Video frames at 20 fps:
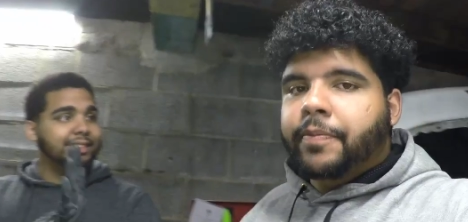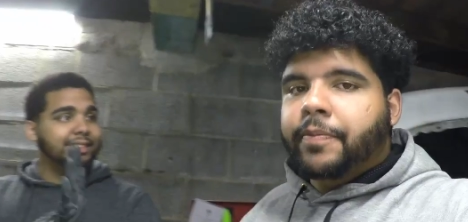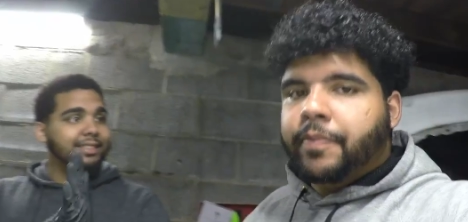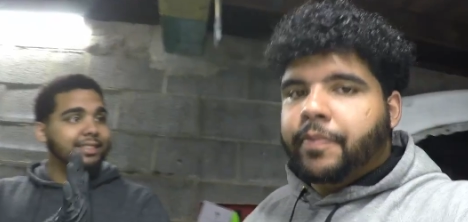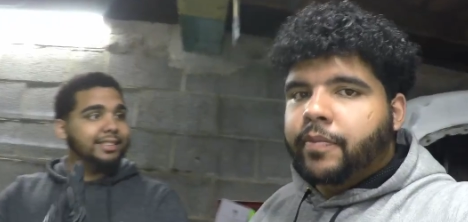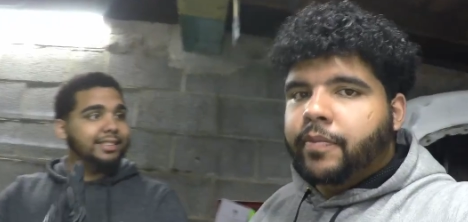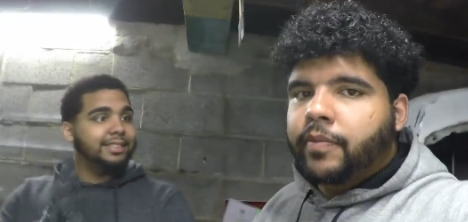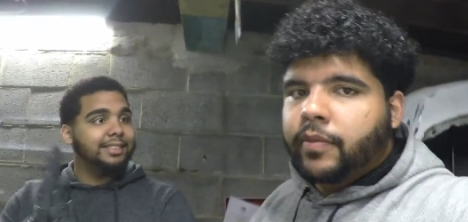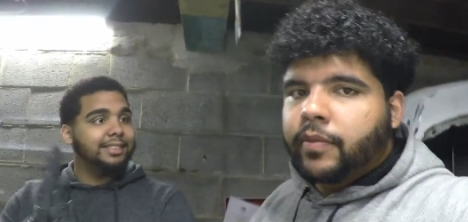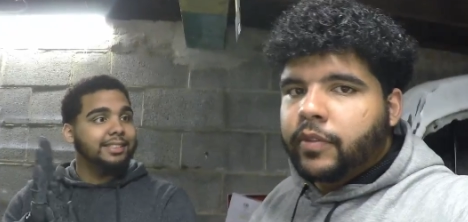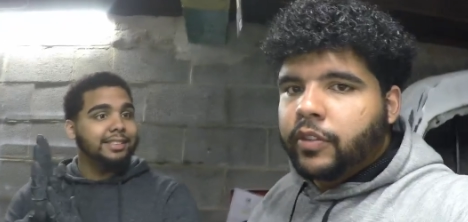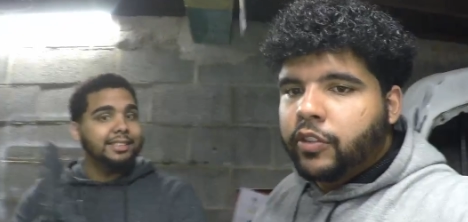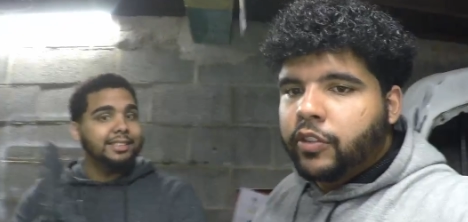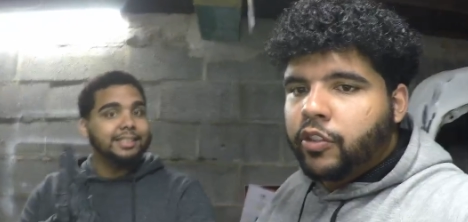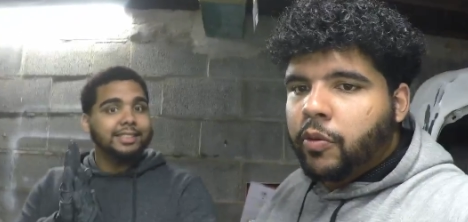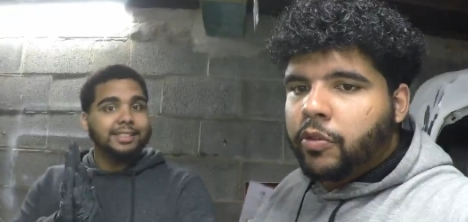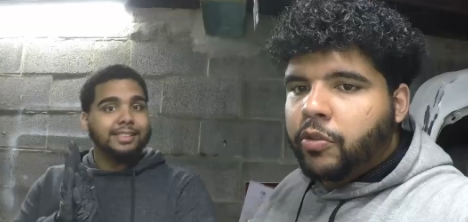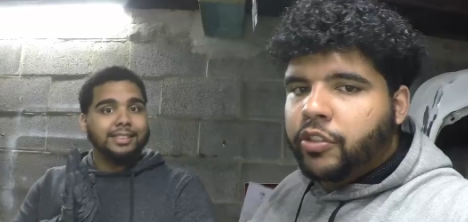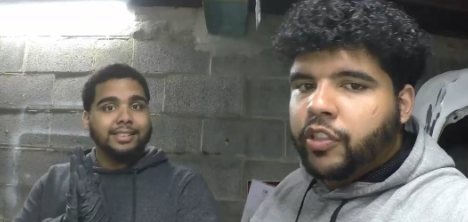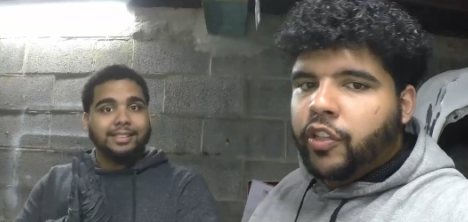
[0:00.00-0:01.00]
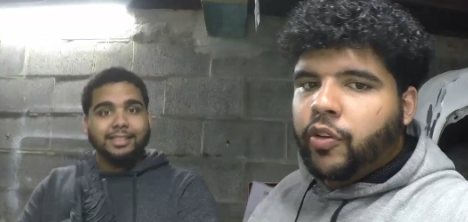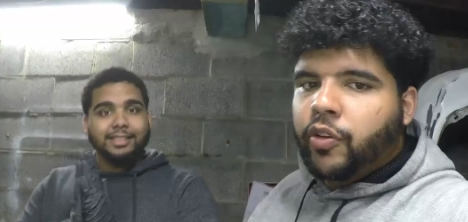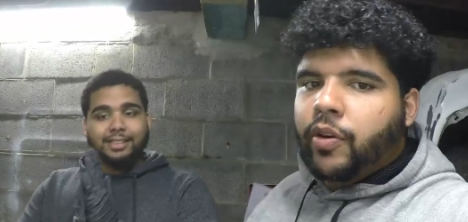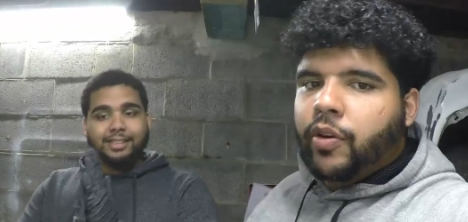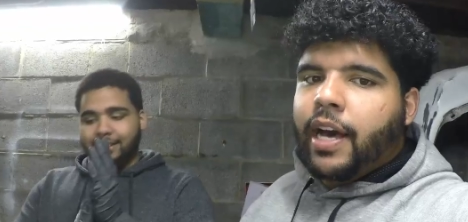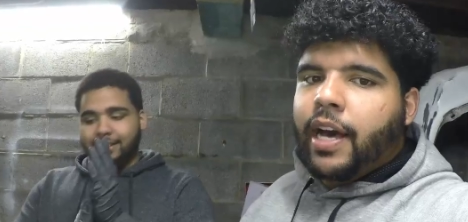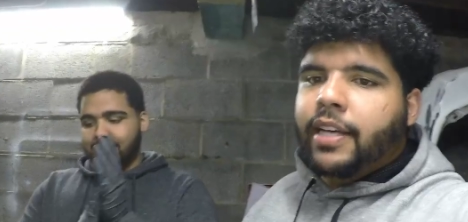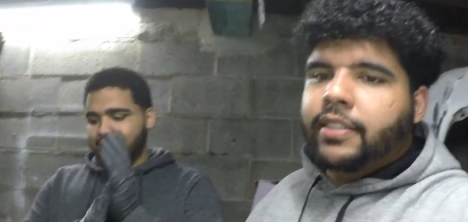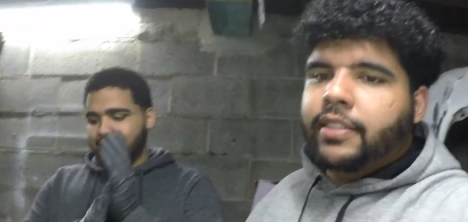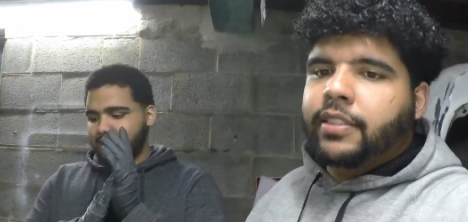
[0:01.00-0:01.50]
Speaker 1: Fun. So we'll see you
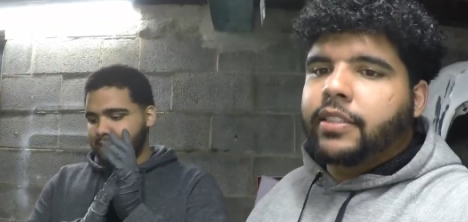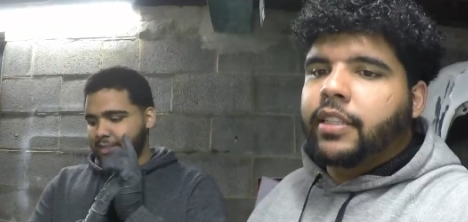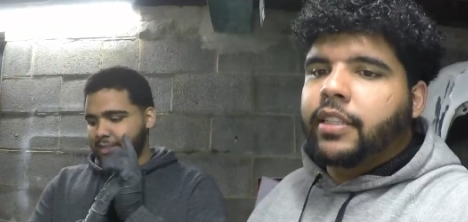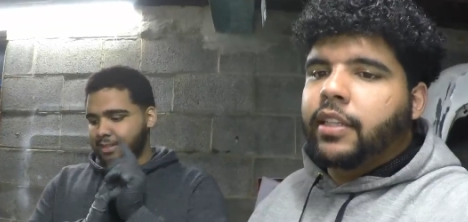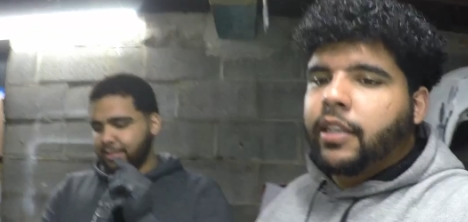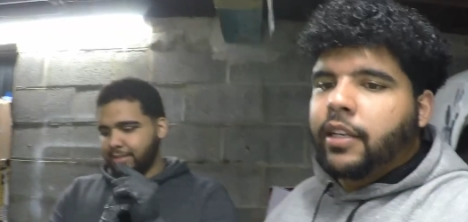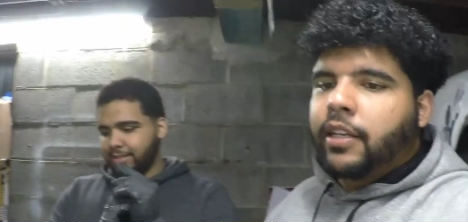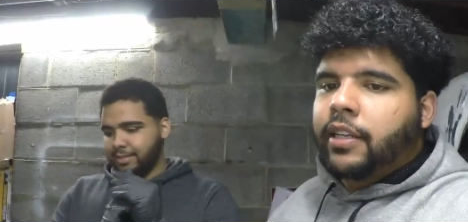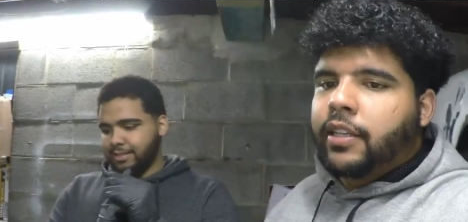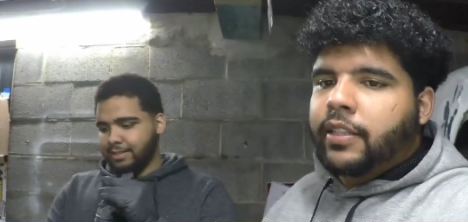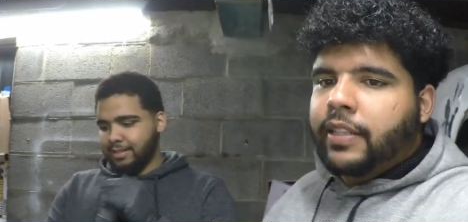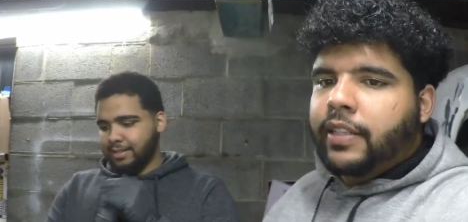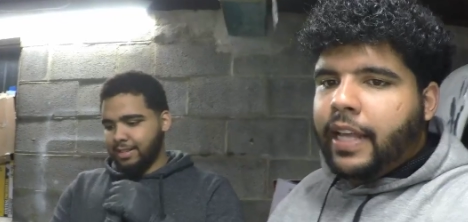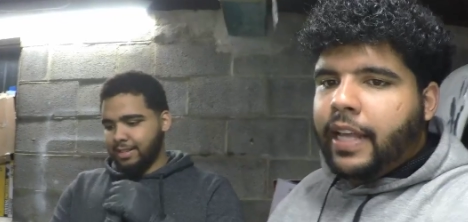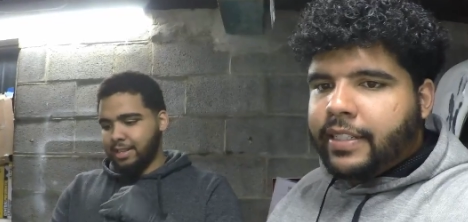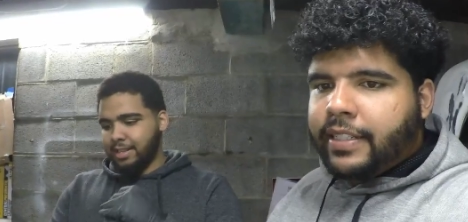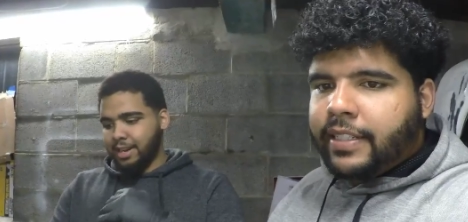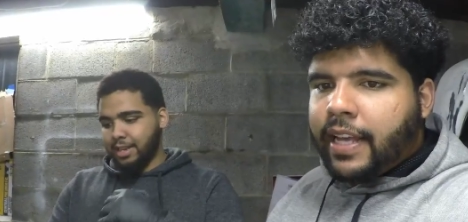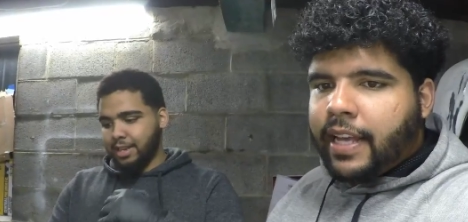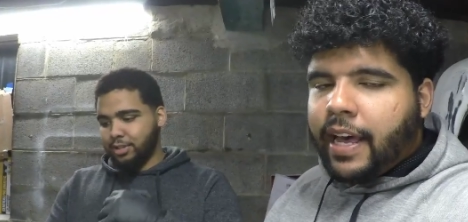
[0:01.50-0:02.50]
guys next, next